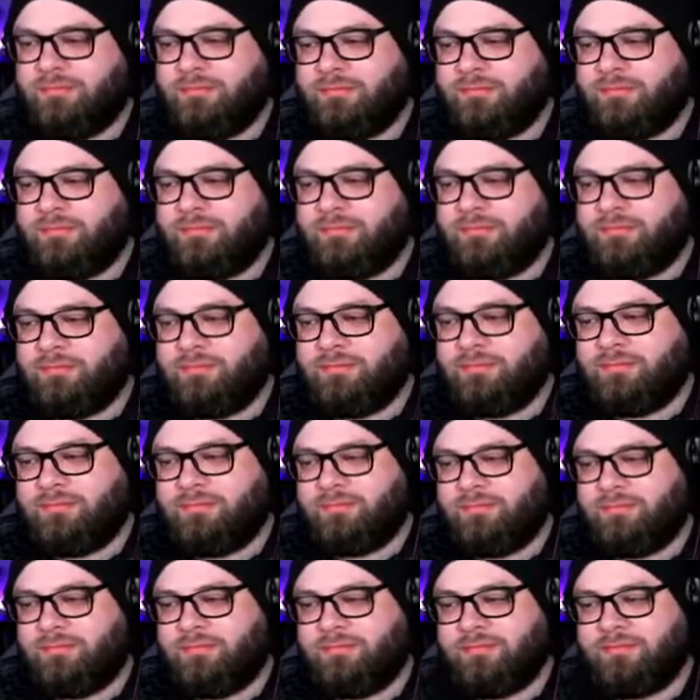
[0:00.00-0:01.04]

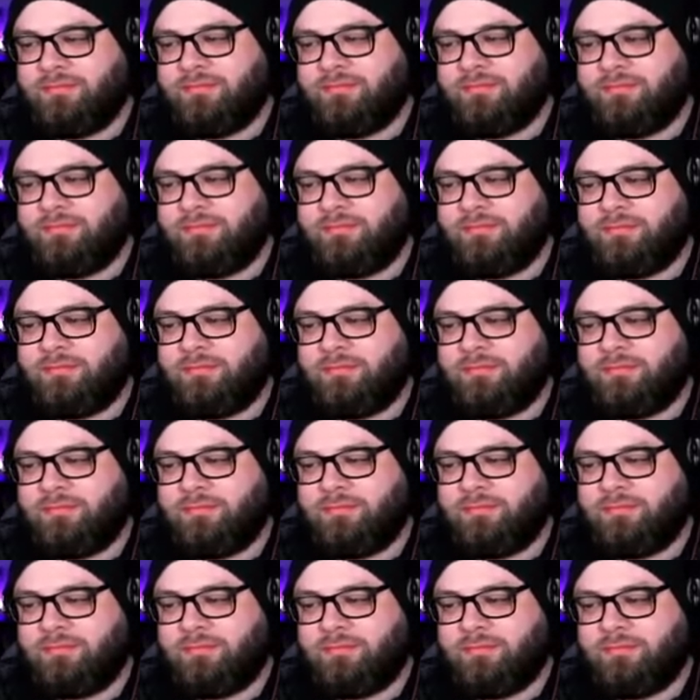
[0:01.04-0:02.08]

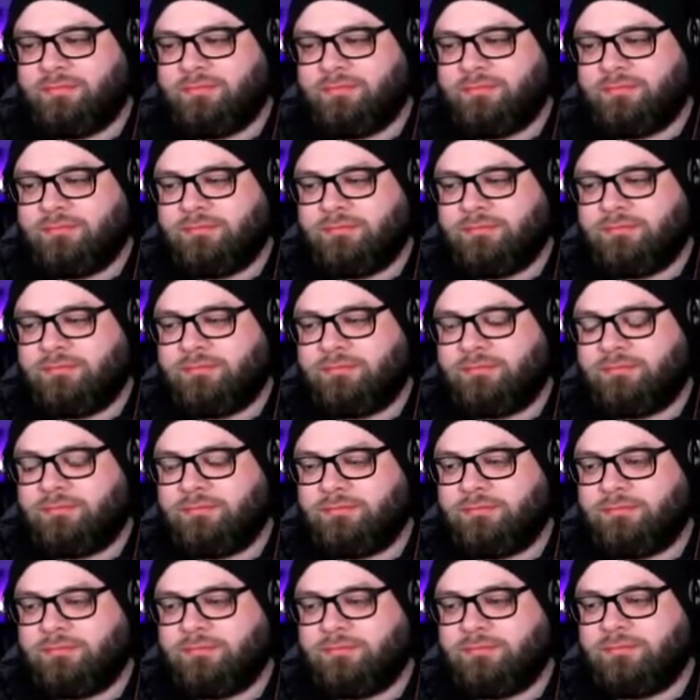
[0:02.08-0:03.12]

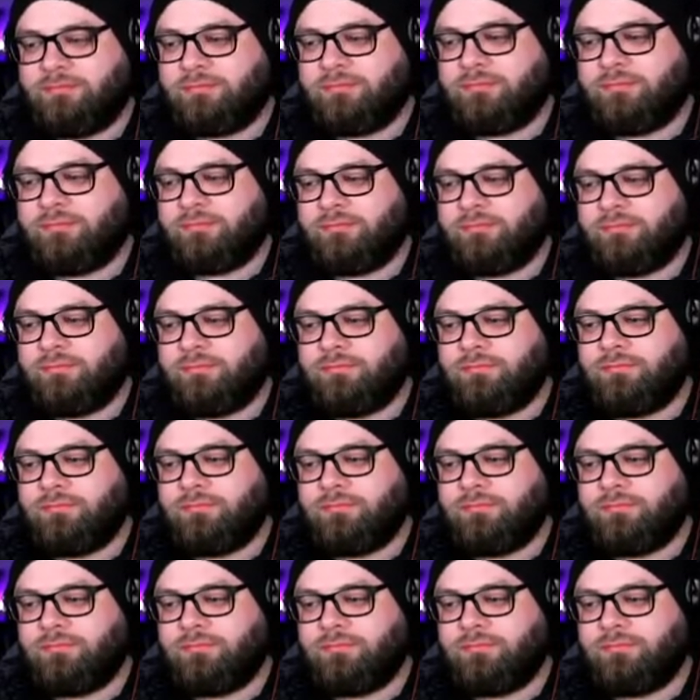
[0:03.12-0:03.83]
This person isn't speaking.